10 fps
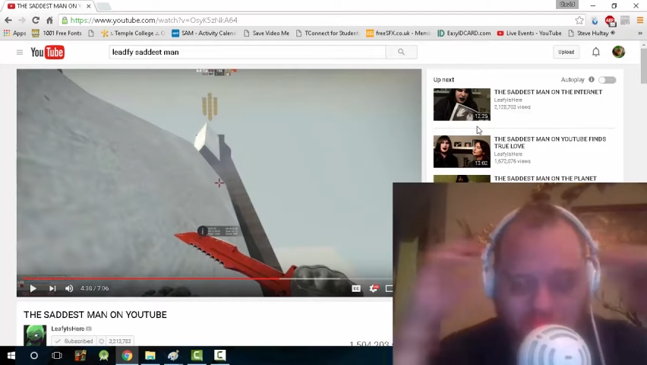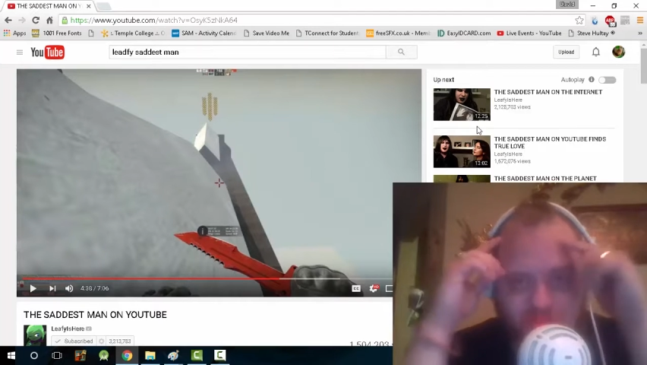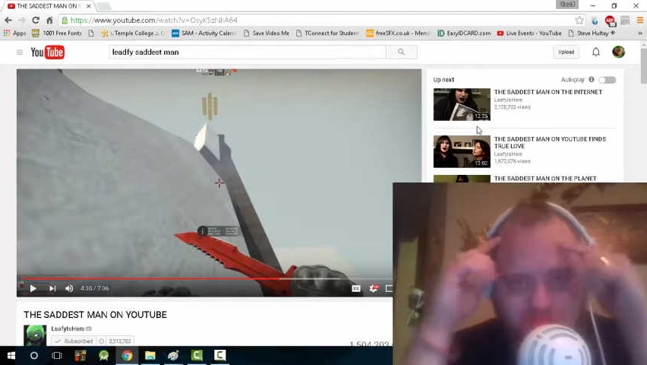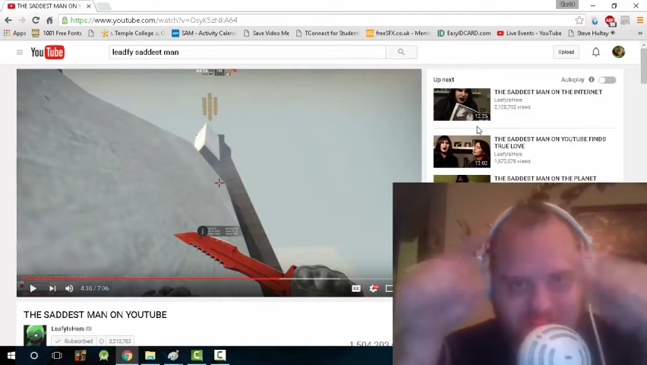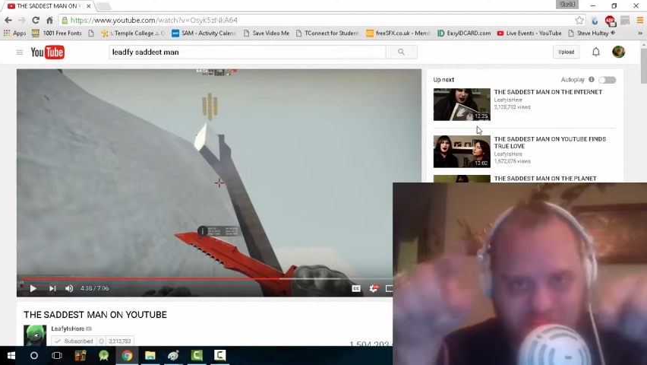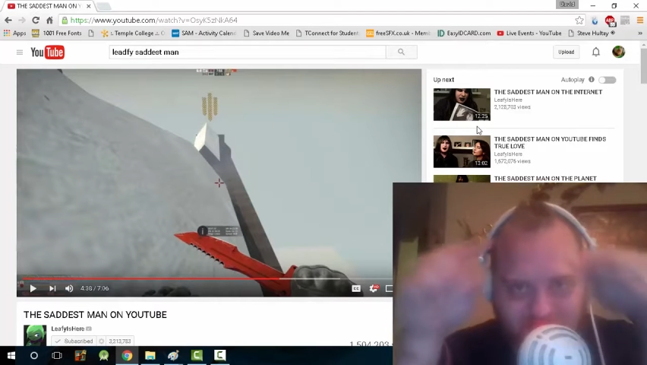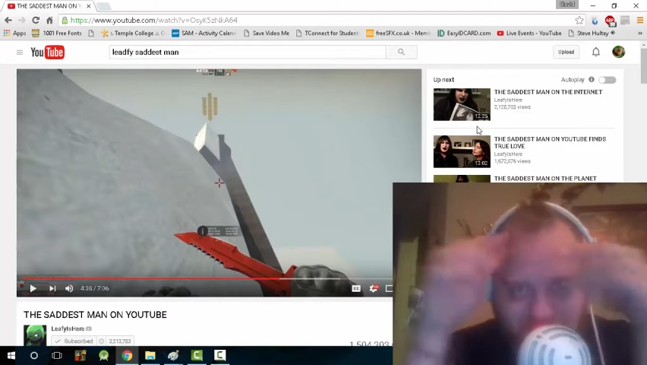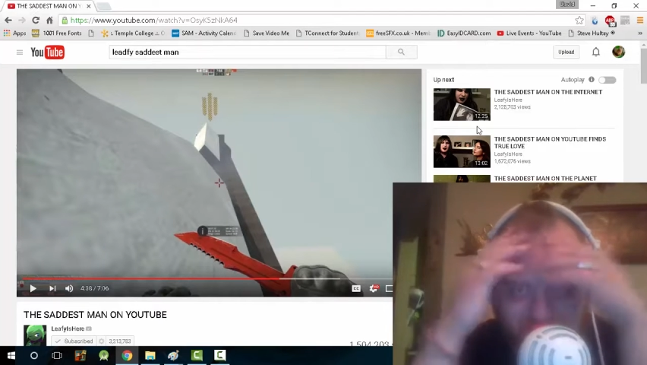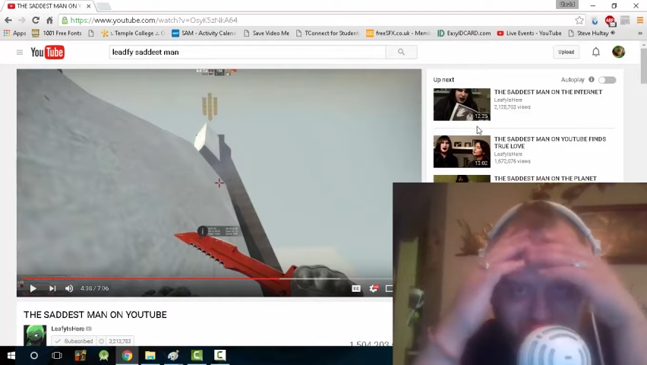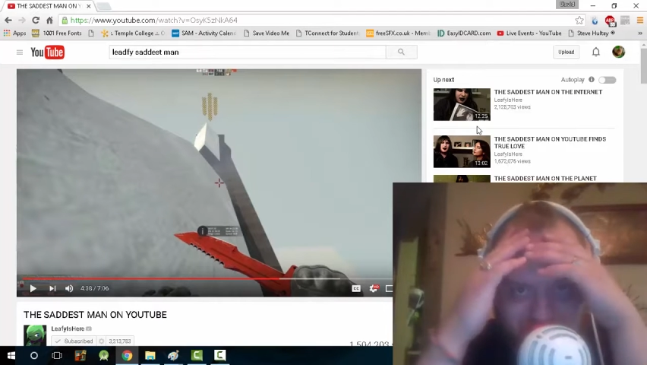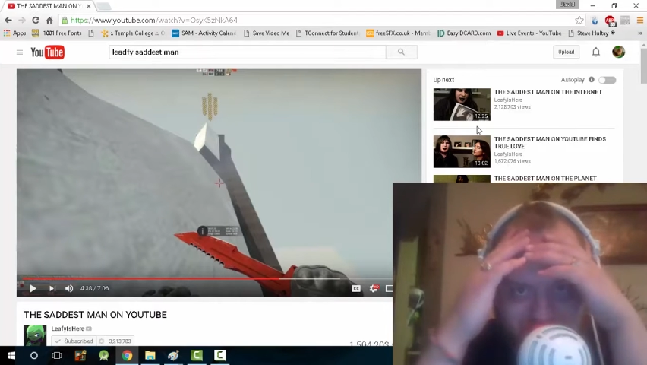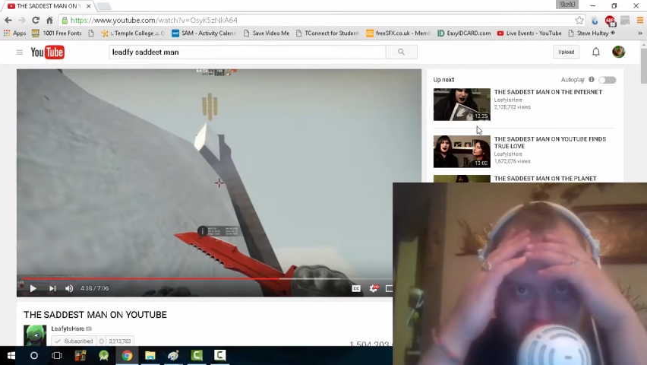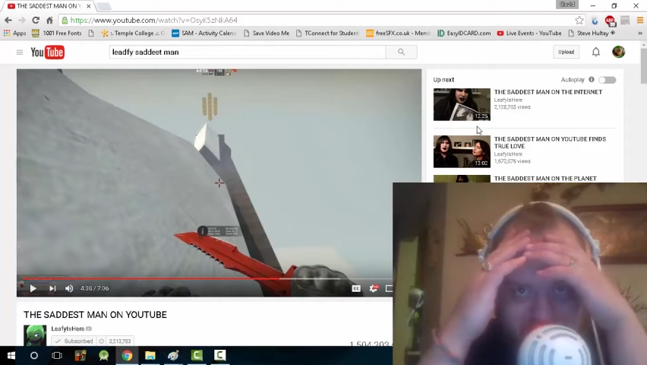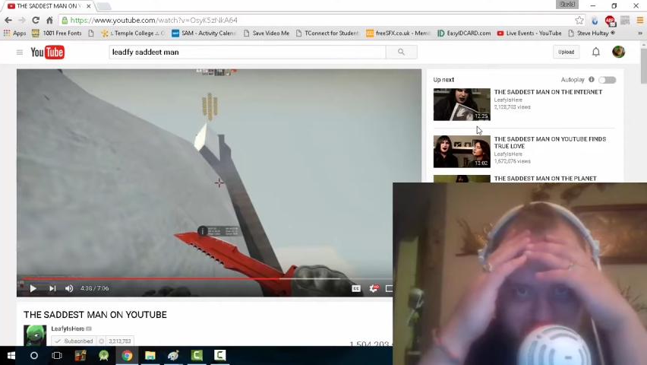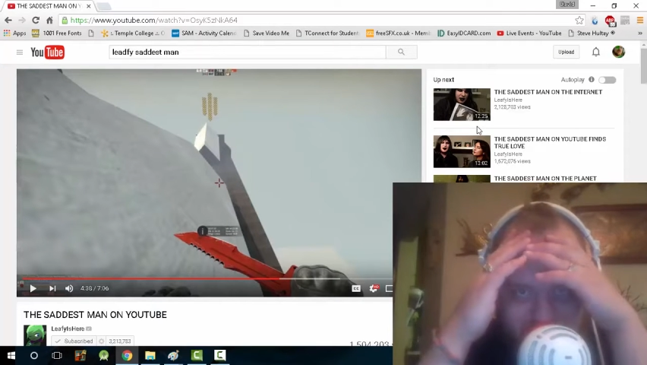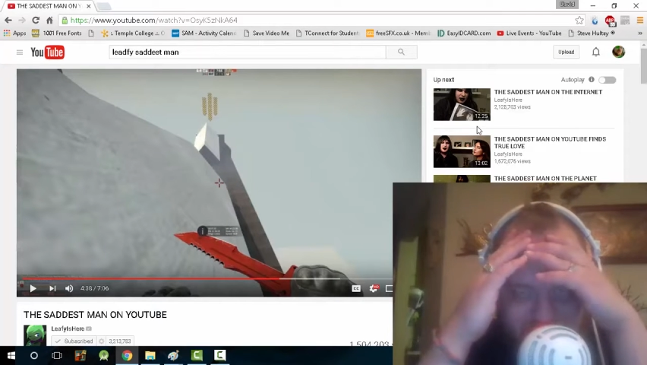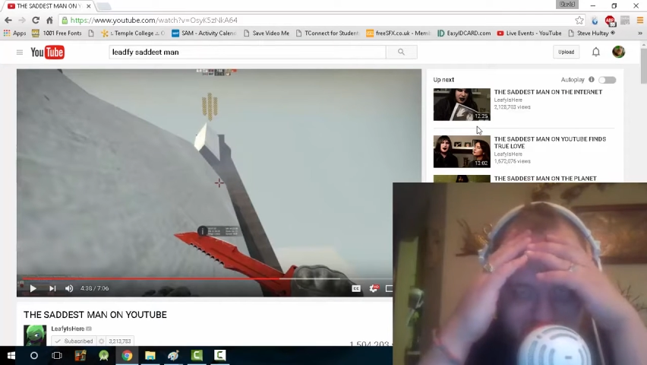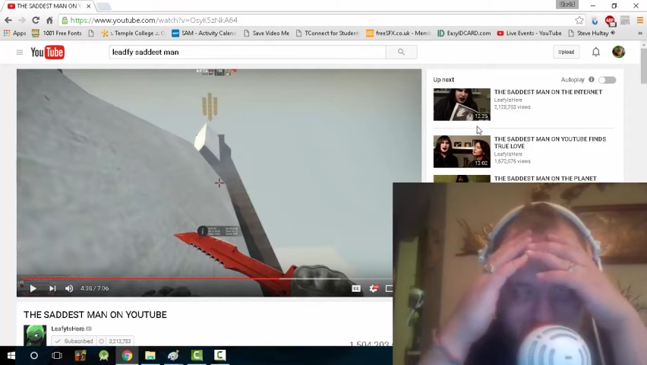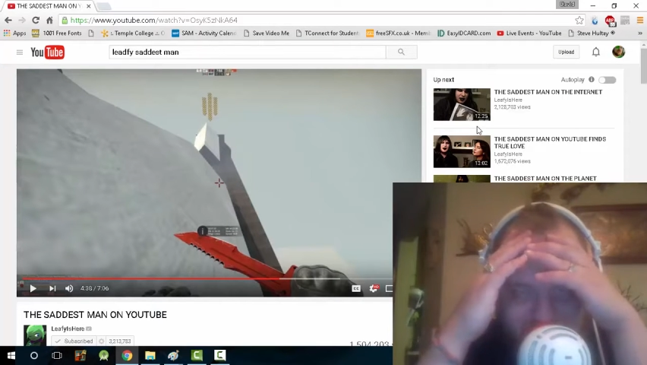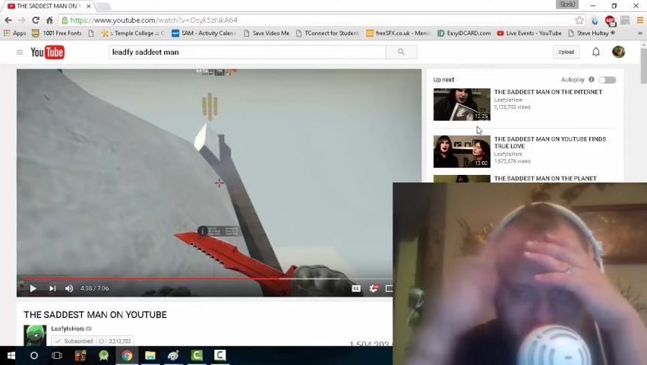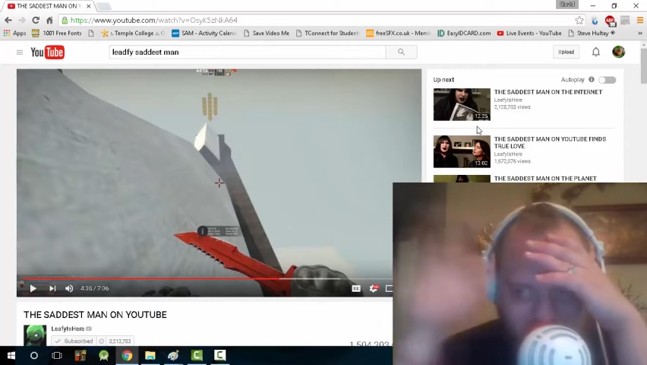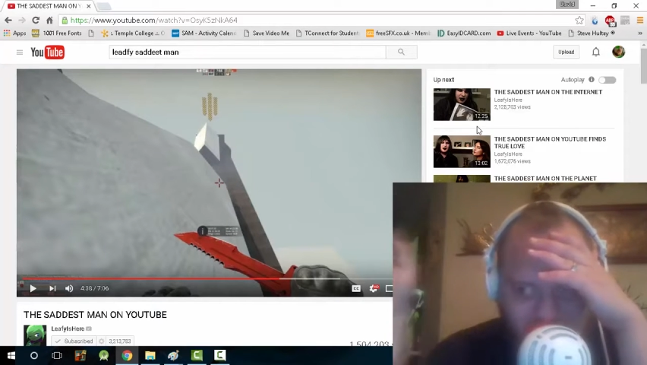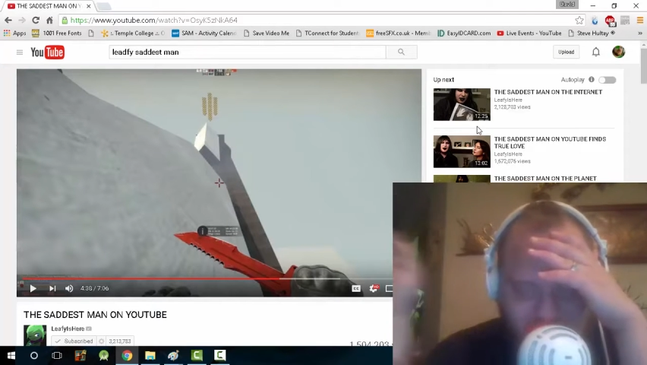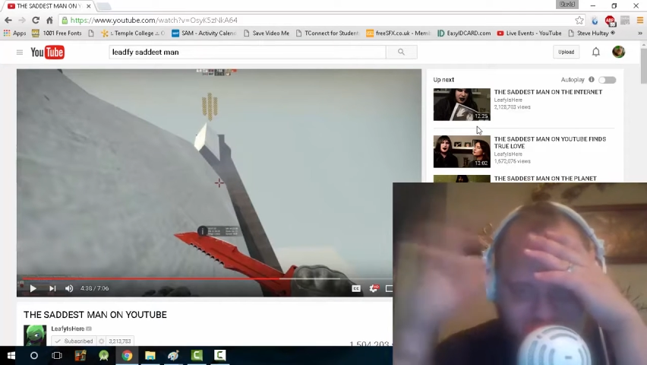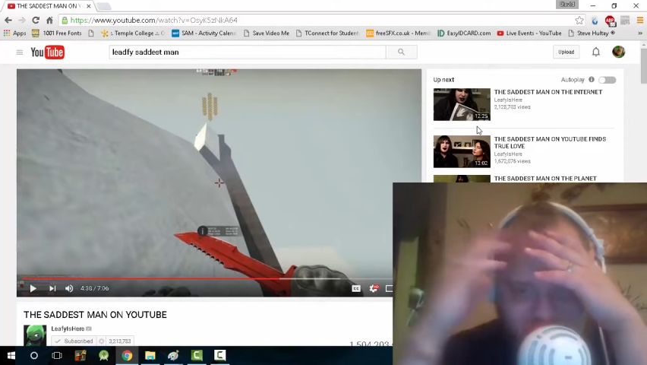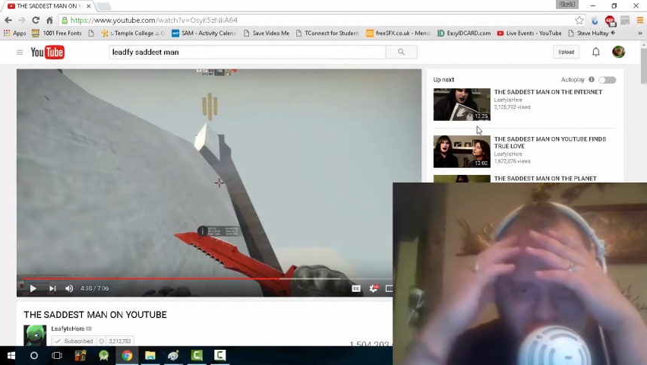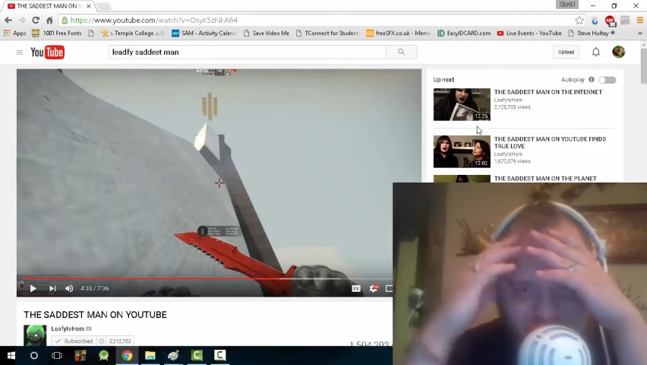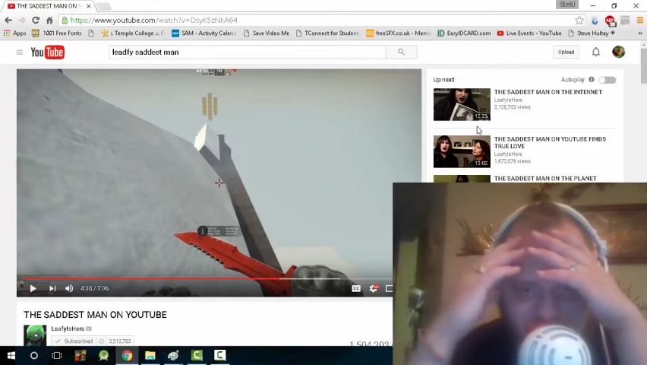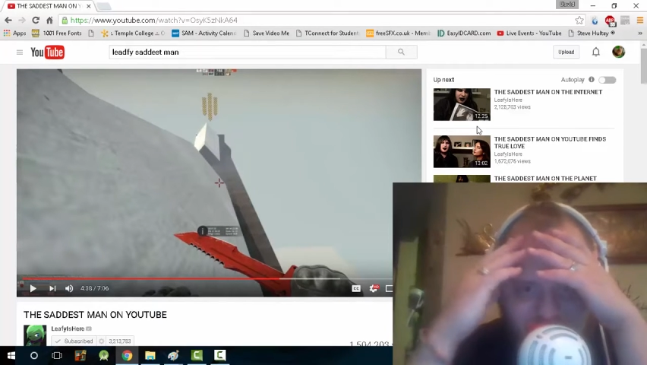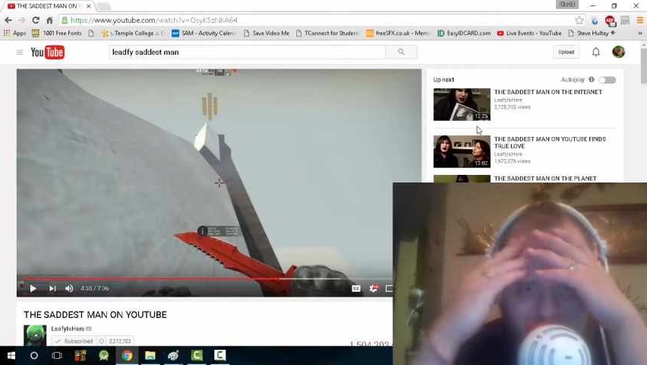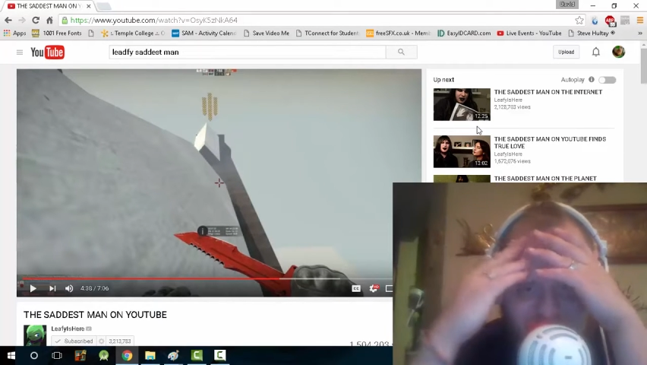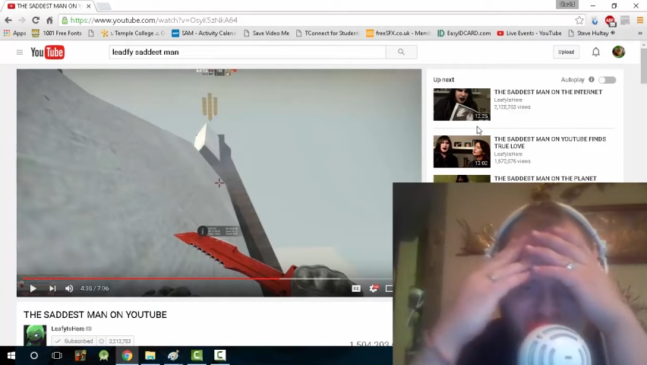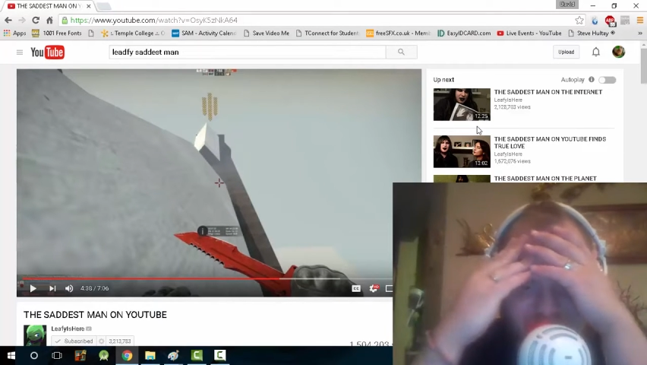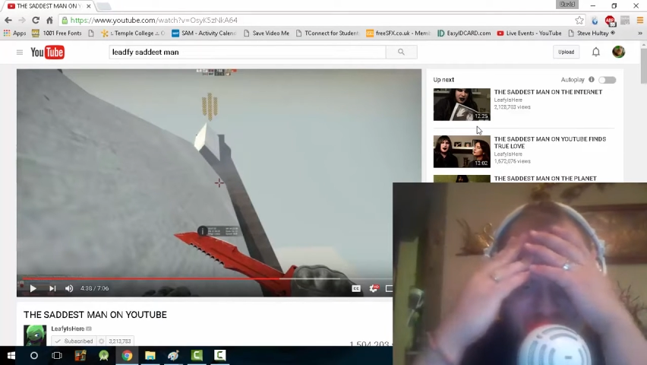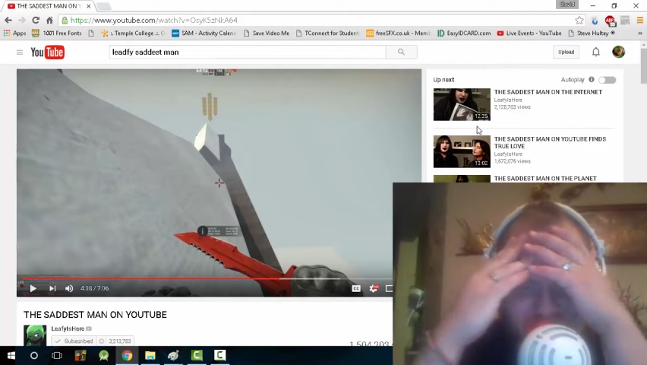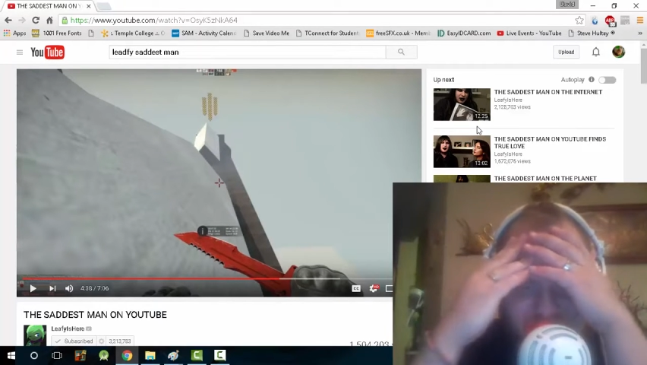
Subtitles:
(no speaker visible)